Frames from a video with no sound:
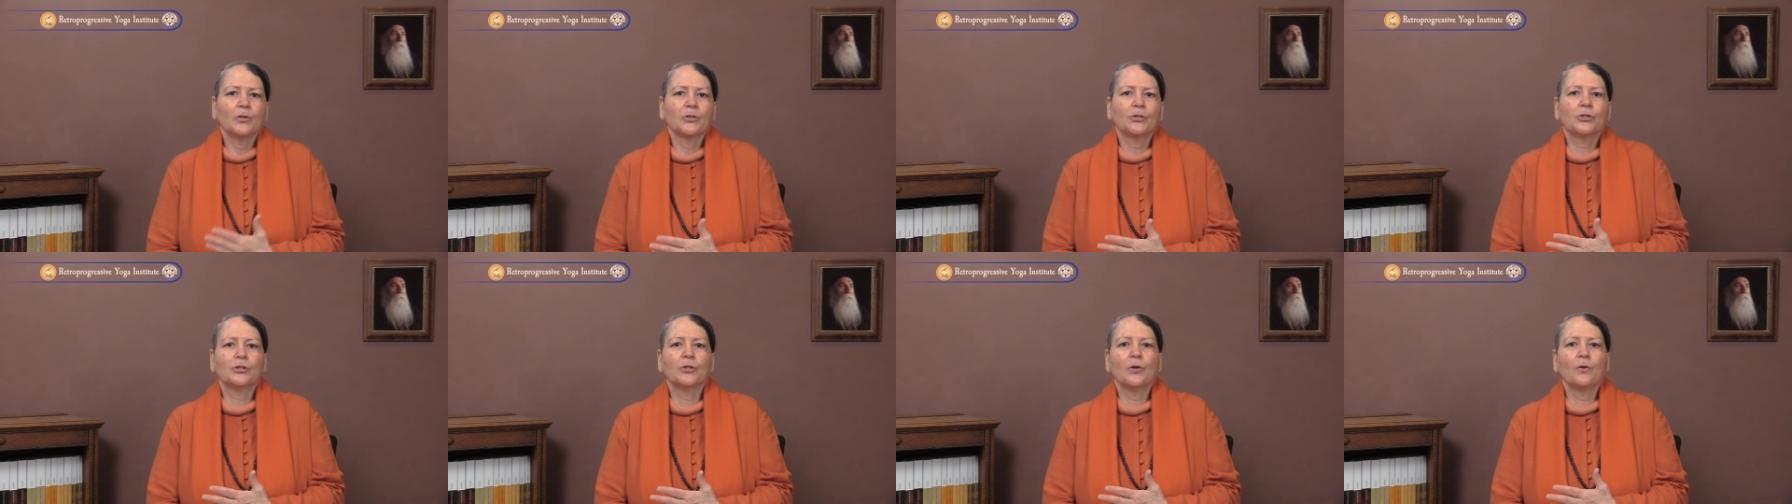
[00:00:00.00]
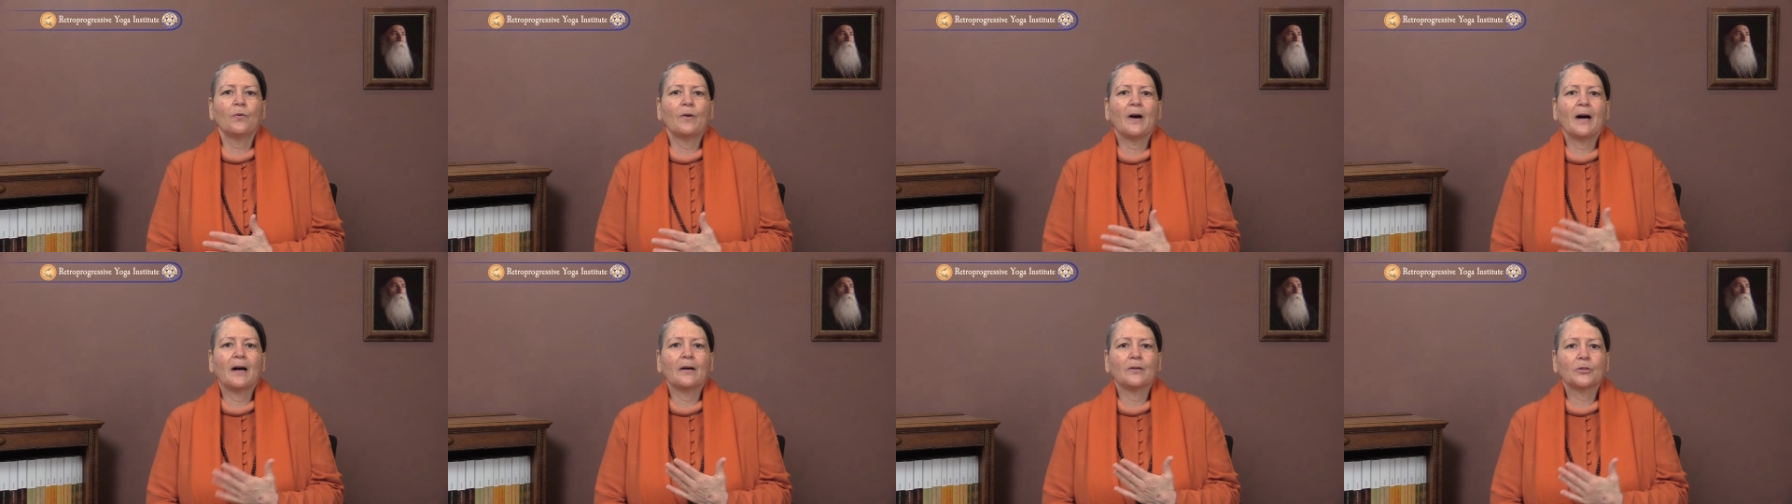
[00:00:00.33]

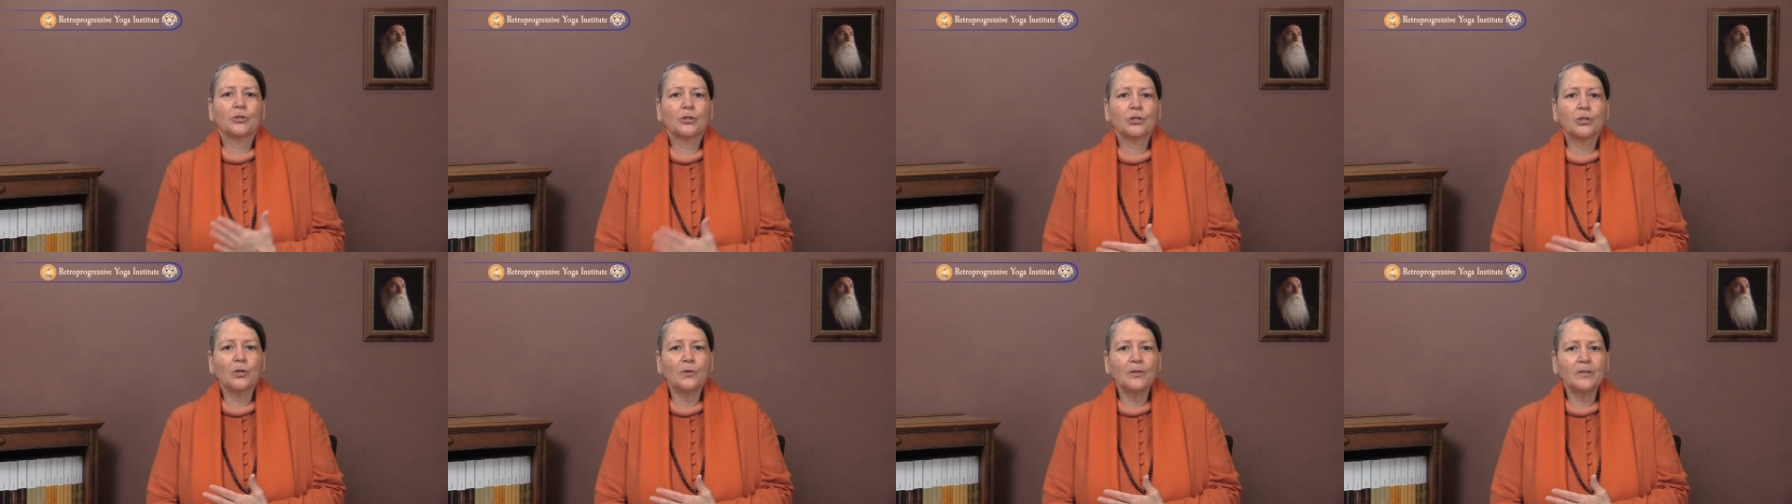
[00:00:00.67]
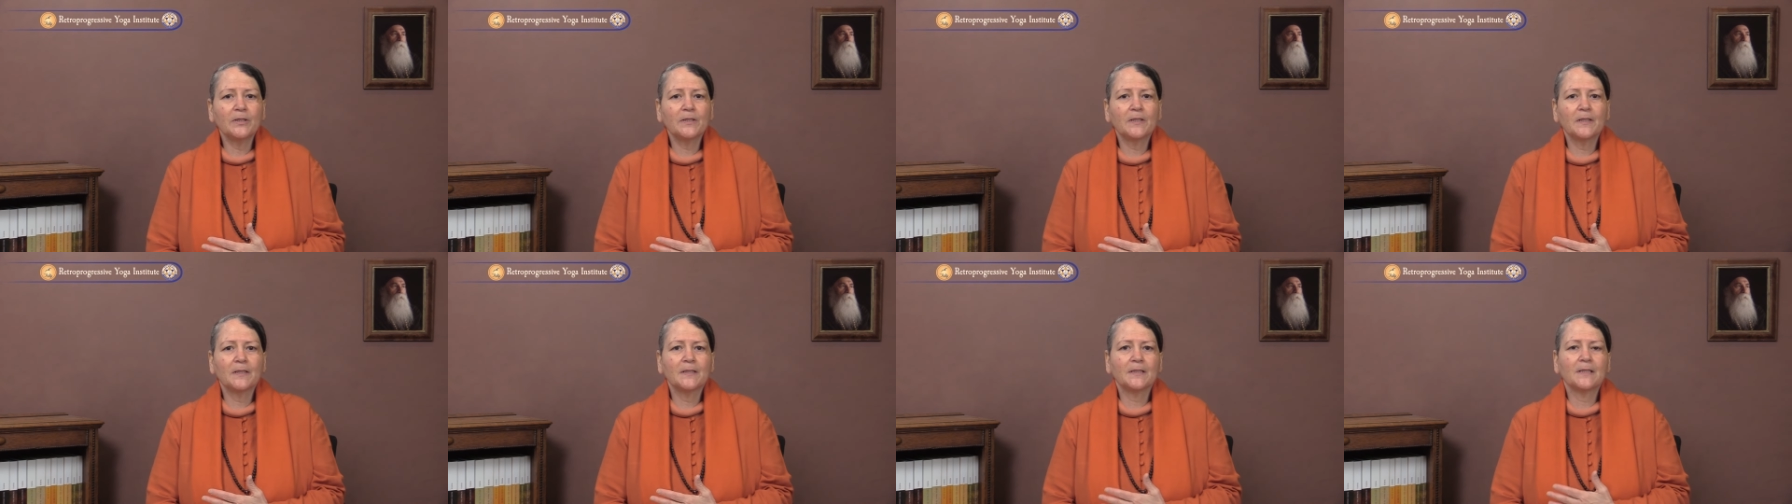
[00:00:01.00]
So our
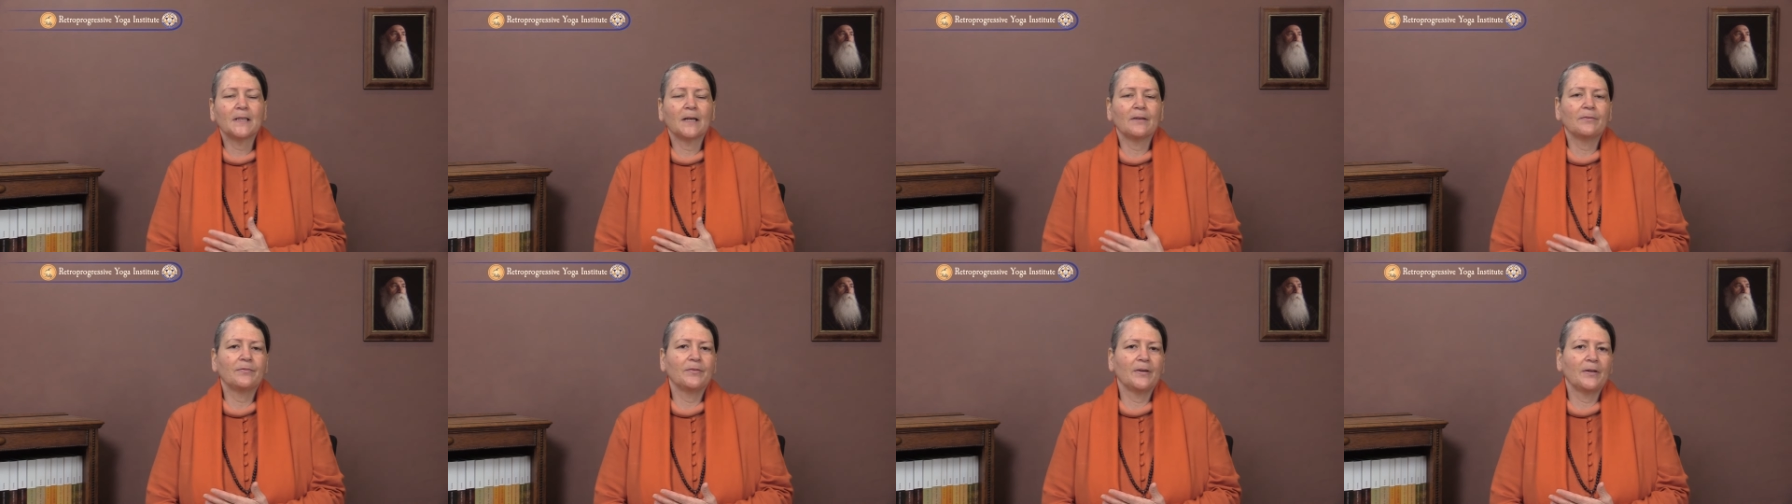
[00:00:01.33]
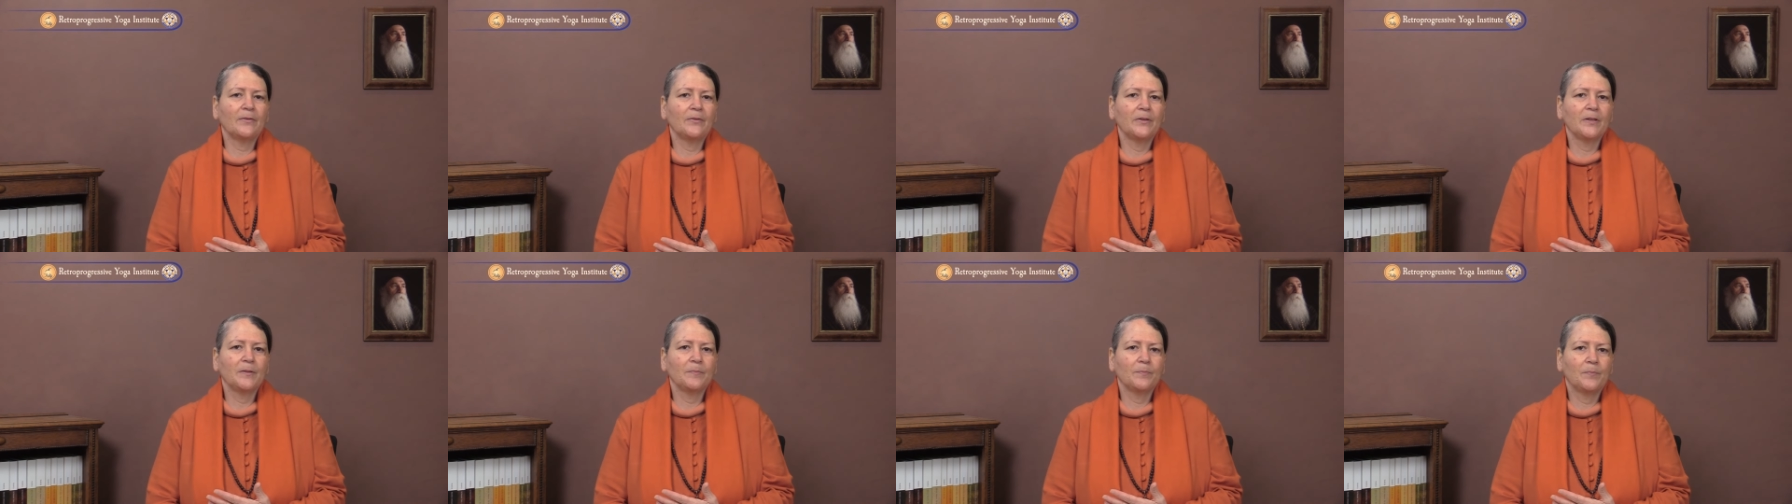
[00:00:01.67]
choices are
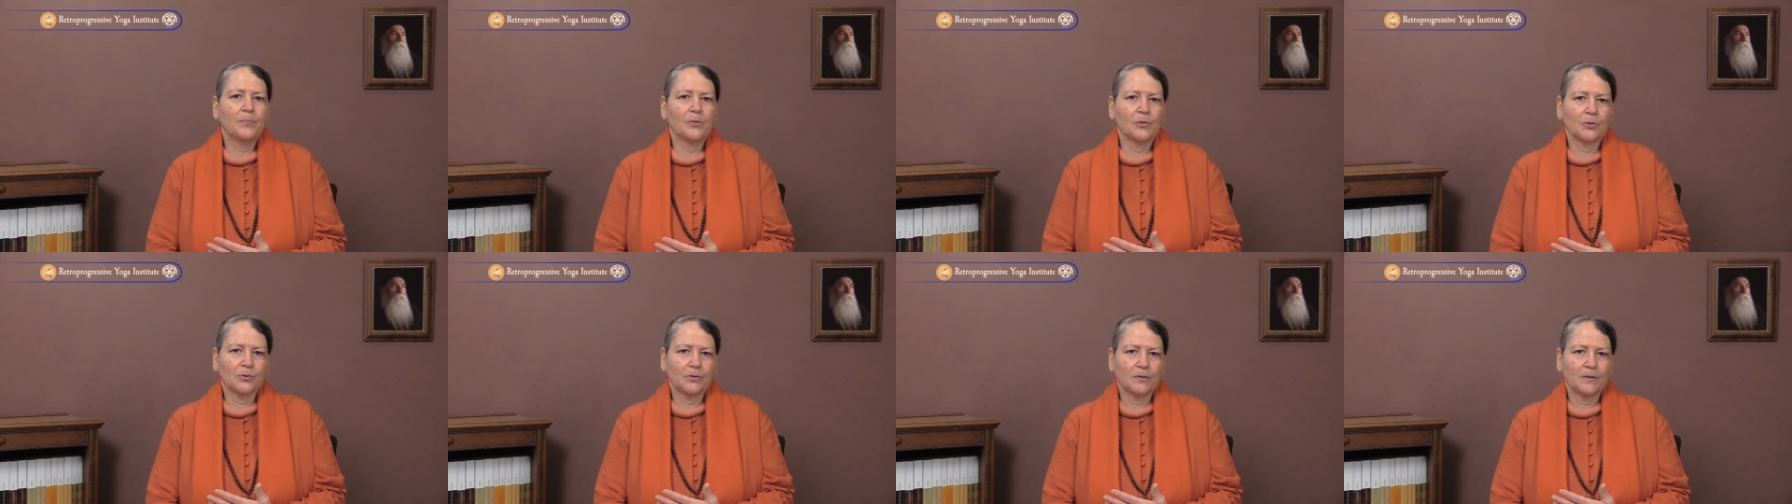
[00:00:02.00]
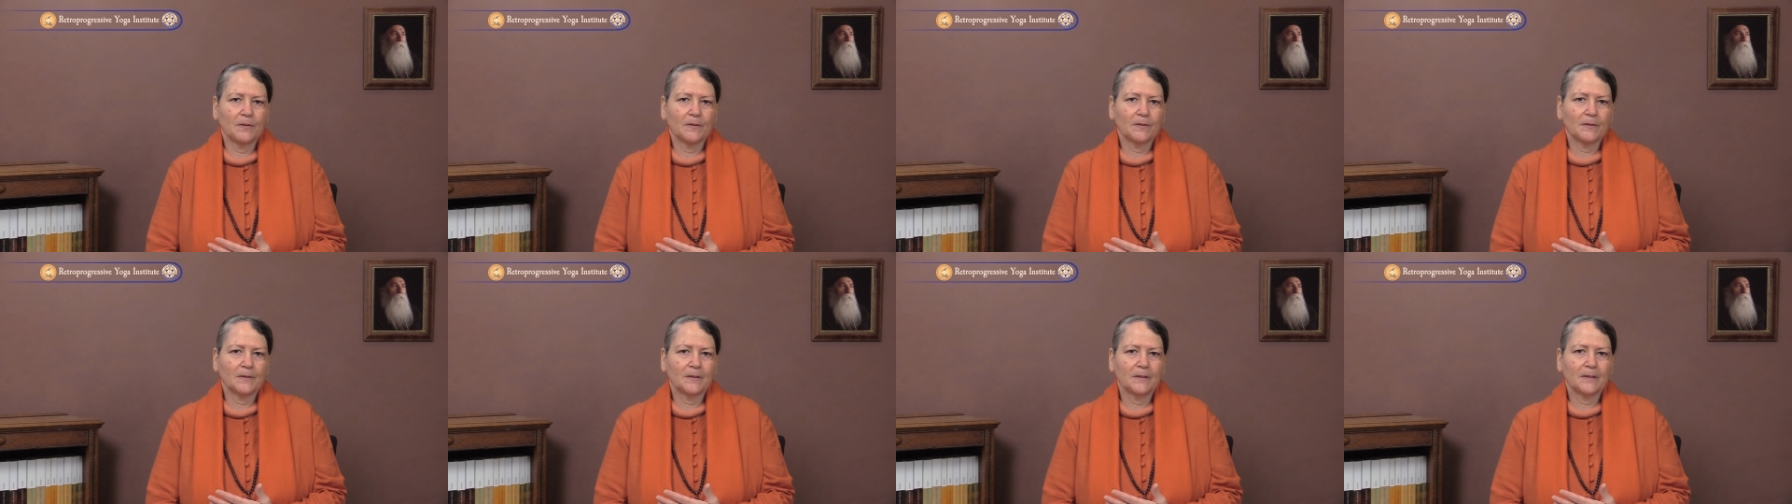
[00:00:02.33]
very
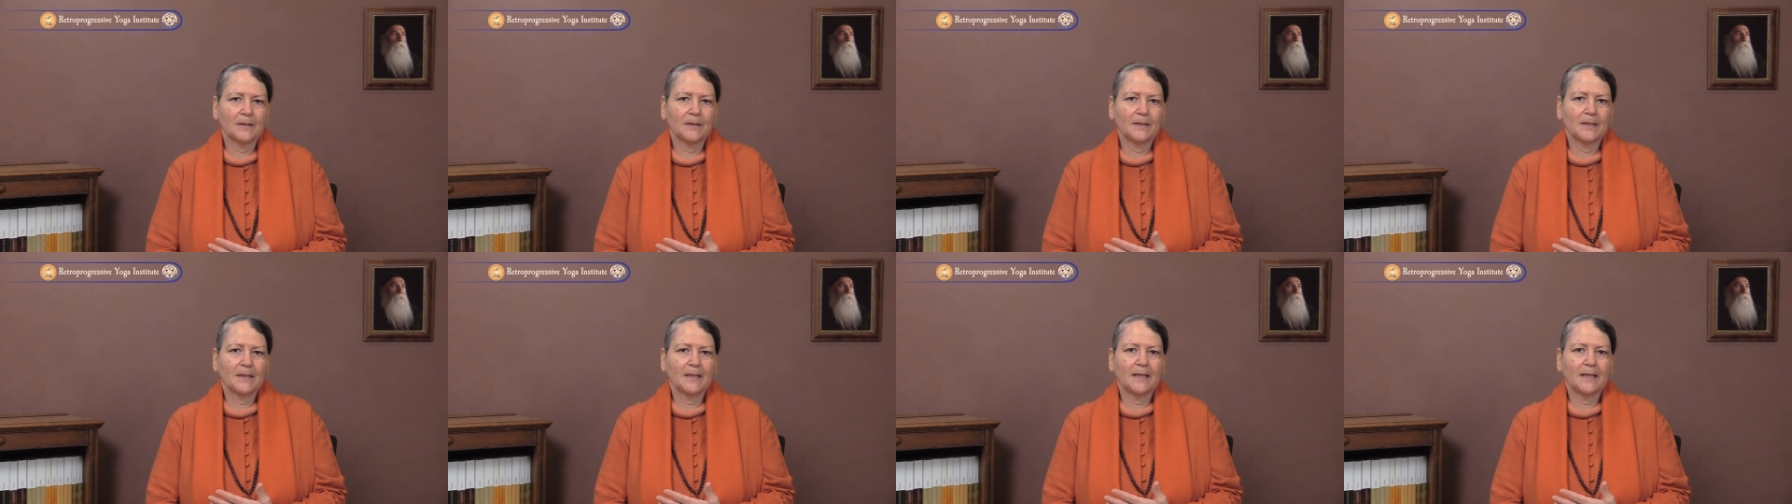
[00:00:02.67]
important.